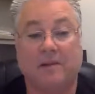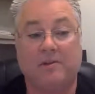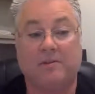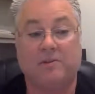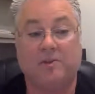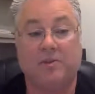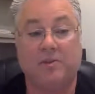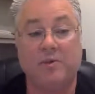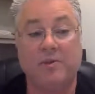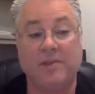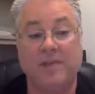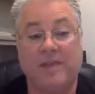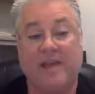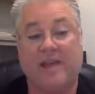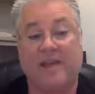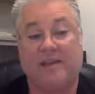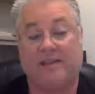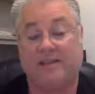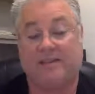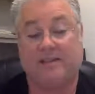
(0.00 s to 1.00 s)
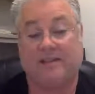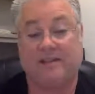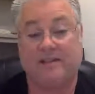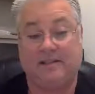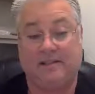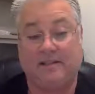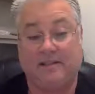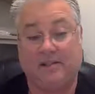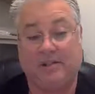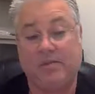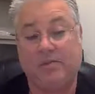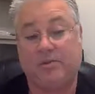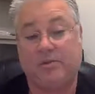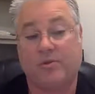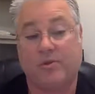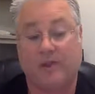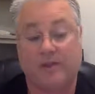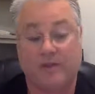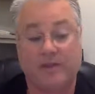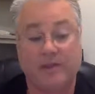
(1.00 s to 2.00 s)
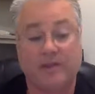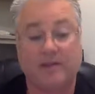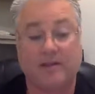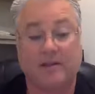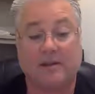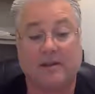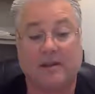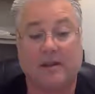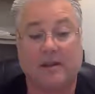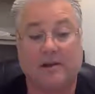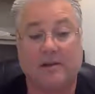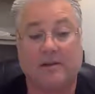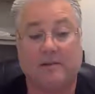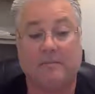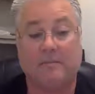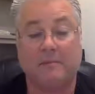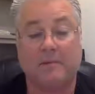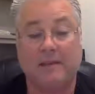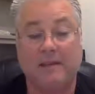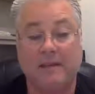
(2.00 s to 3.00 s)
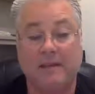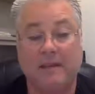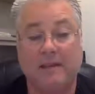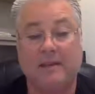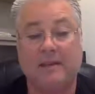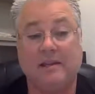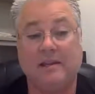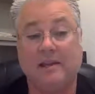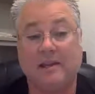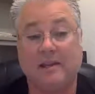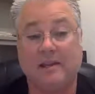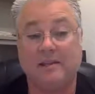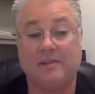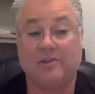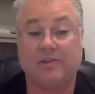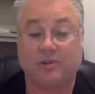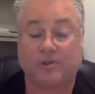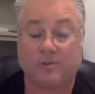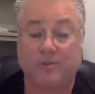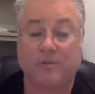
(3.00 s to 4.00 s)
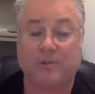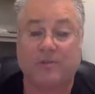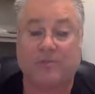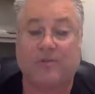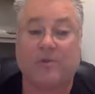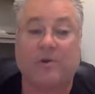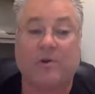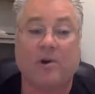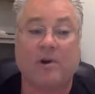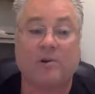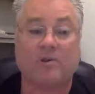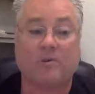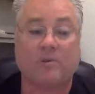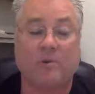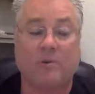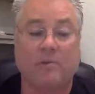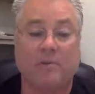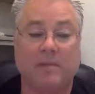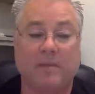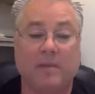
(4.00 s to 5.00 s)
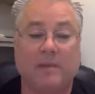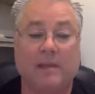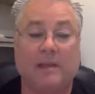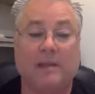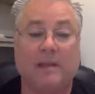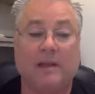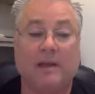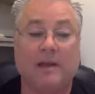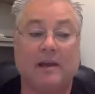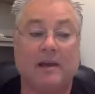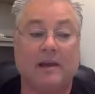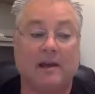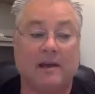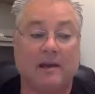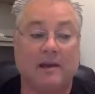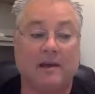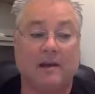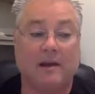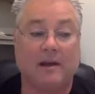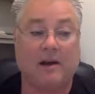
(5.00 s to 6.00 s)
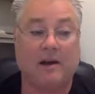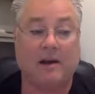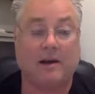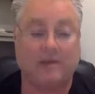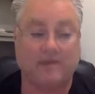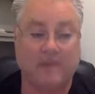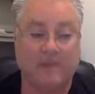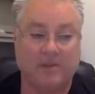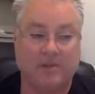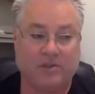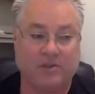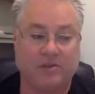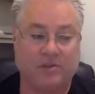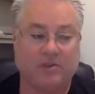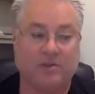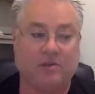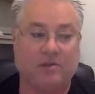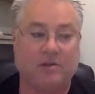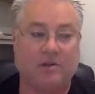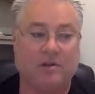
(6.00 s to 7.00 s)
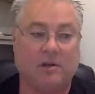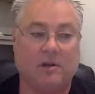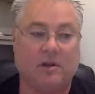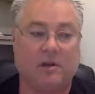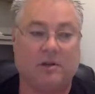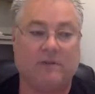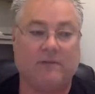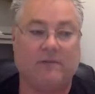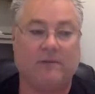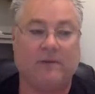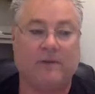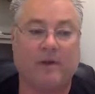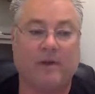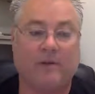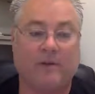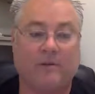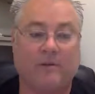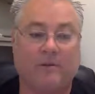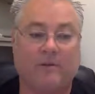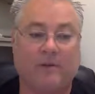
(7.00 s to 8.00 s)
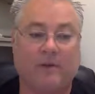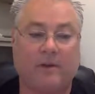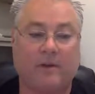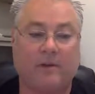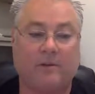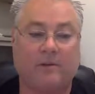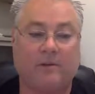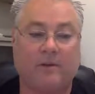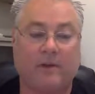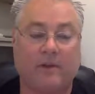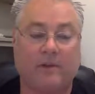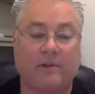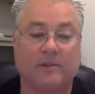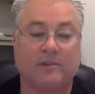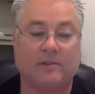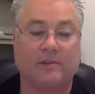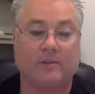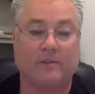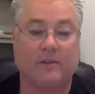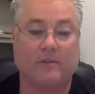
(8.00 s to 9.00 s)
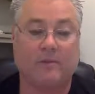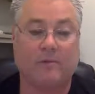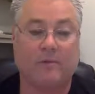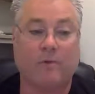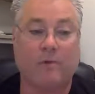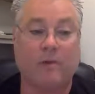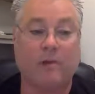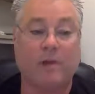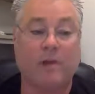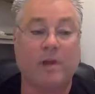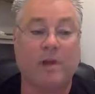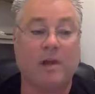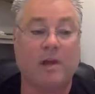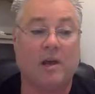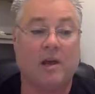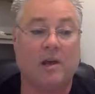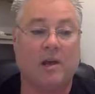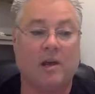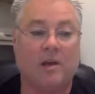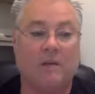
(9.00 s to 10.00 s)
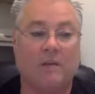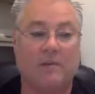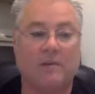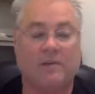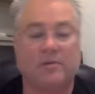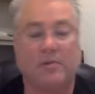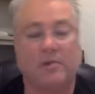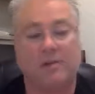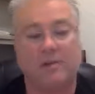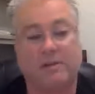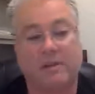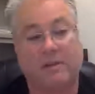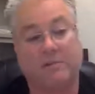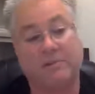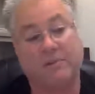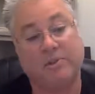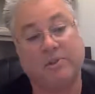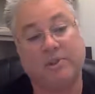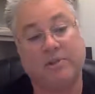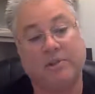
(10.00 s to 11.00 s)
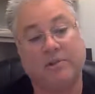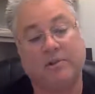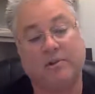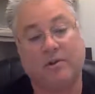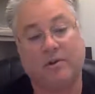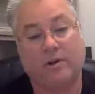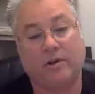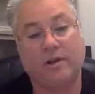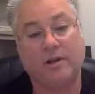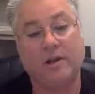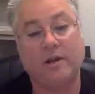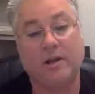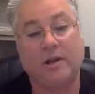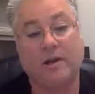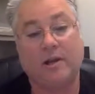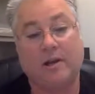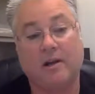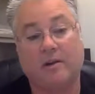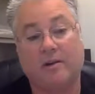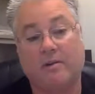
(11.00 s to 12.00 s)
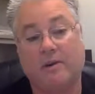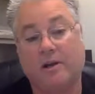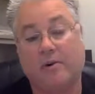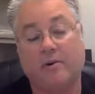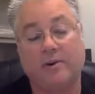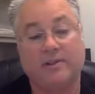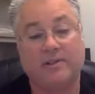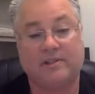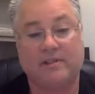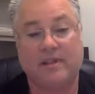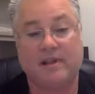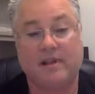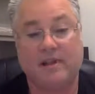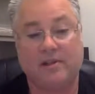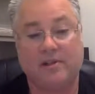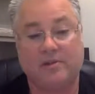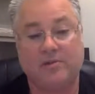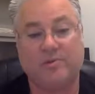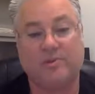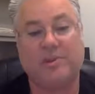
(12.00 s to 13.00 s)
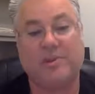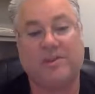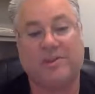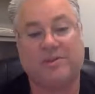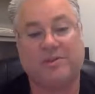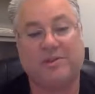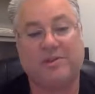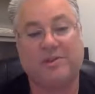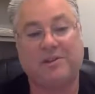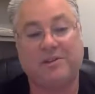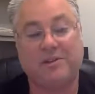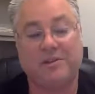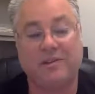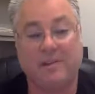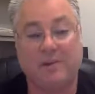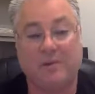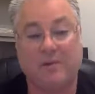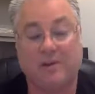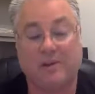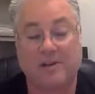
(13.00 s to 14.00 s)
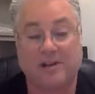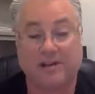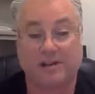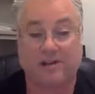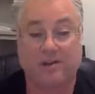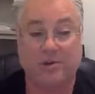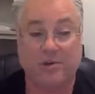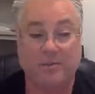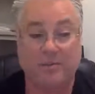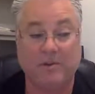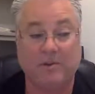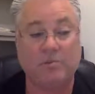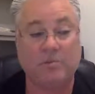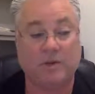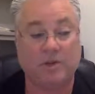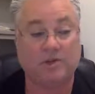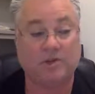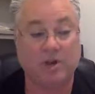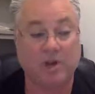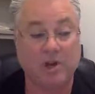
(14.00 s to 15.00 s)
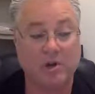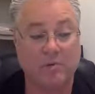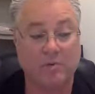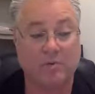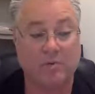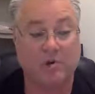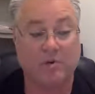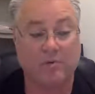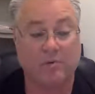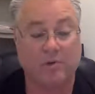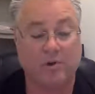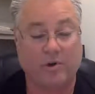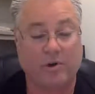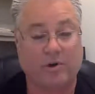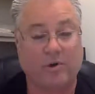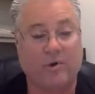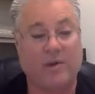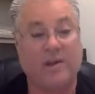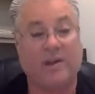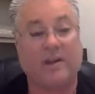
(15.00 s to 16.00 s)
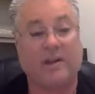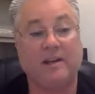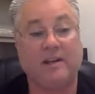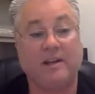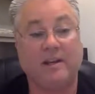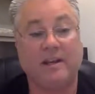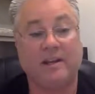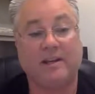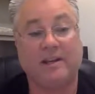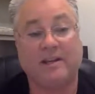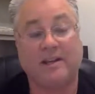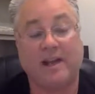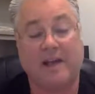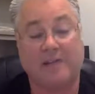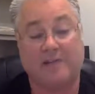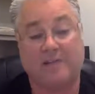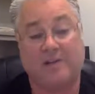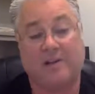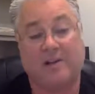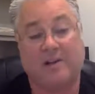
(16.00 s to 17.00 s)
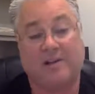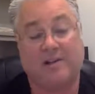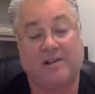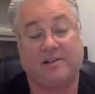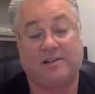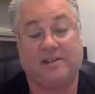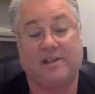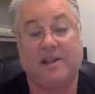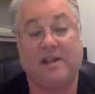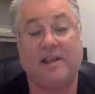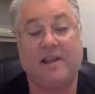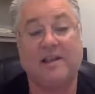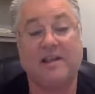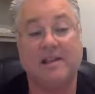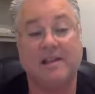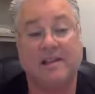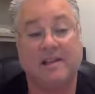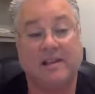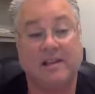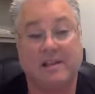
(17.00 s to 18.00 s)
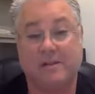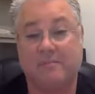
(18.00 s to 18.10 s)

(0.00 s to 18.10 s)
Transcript: doing that isn't easy too. So I think key instruments for us will be automation, of things going forward, as well as like machine learning. I always say, you say treat the network like a human, which we're agreeing, and then I'm going to say let